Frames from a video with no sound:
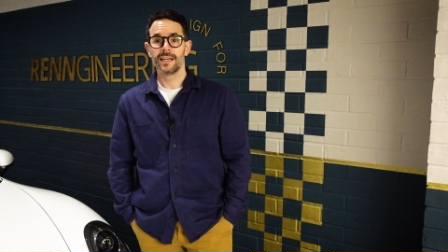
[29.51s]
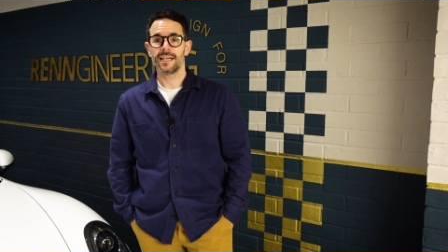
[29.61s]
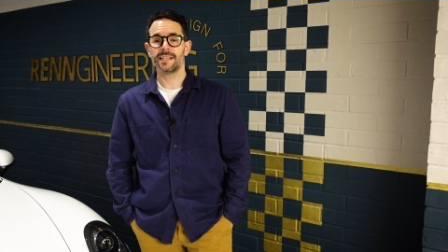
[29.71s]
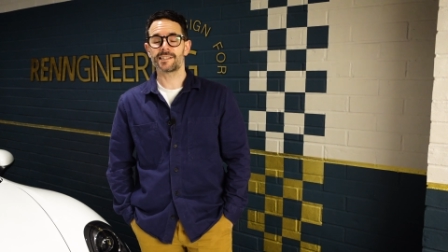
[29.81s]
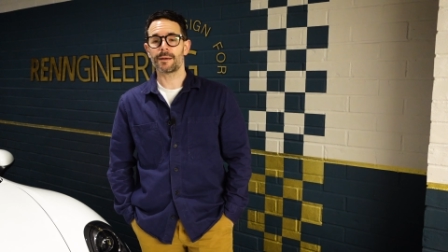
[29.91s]

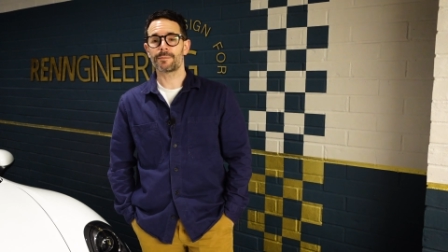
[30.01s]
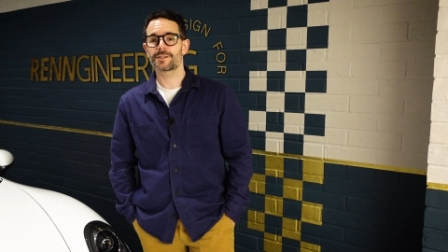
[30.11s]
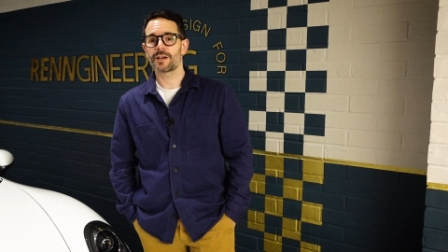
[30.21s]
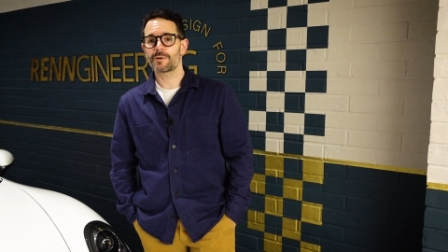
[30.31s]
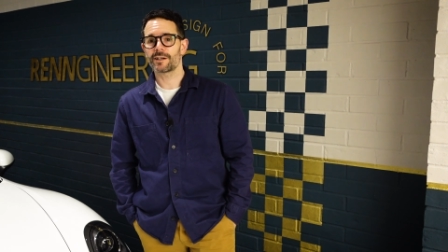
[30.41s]
In this
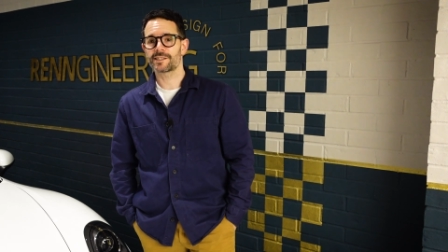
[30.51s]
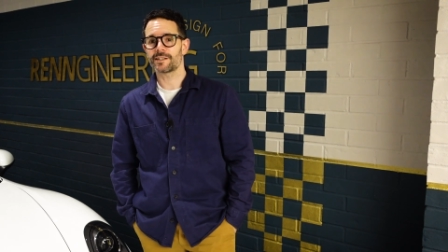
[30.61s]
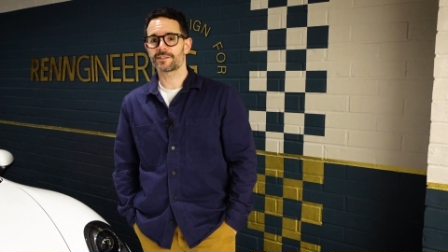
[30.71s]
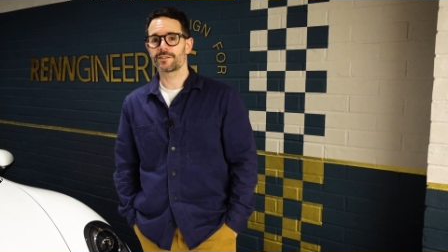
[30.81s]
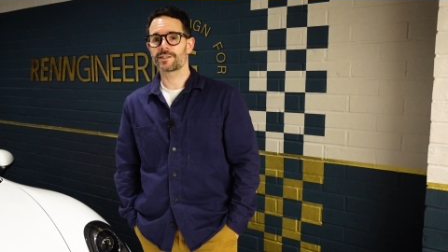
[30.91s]
episode, we're going to
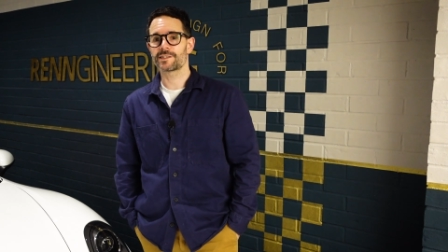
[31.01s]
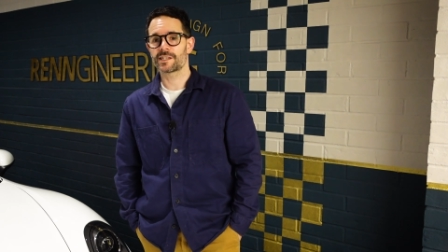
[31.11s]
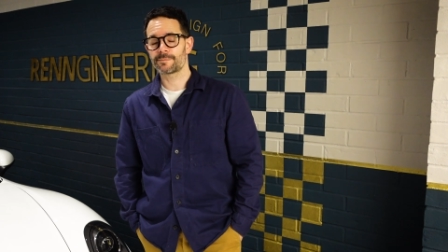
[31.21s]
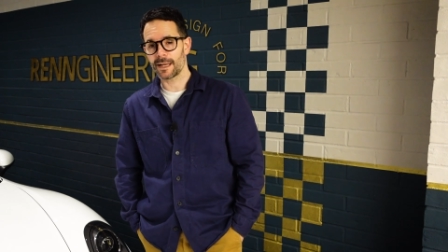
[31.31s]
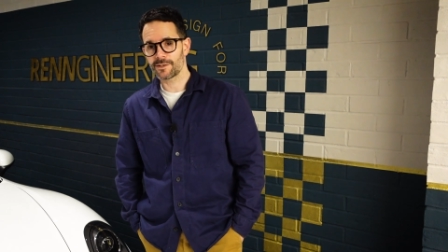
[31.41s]
start to look at
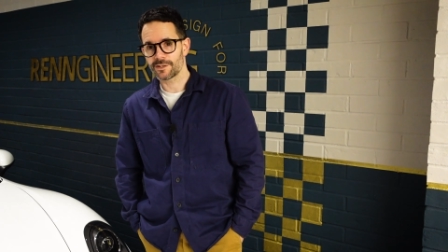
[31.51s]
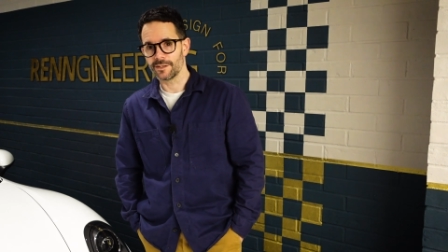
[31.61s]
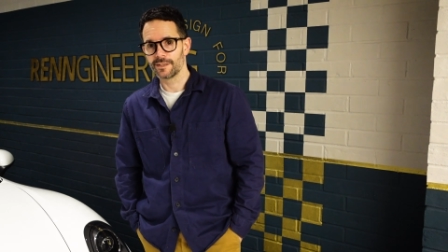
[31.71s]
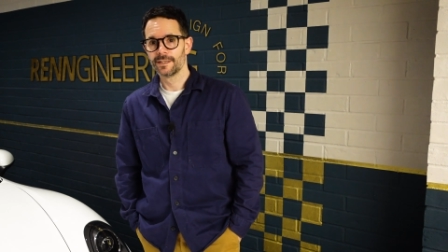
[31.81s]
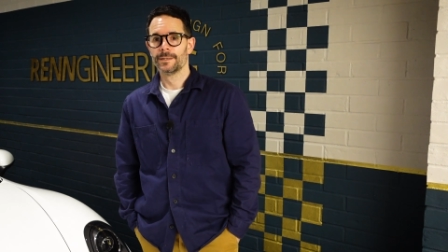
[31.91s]
suspension.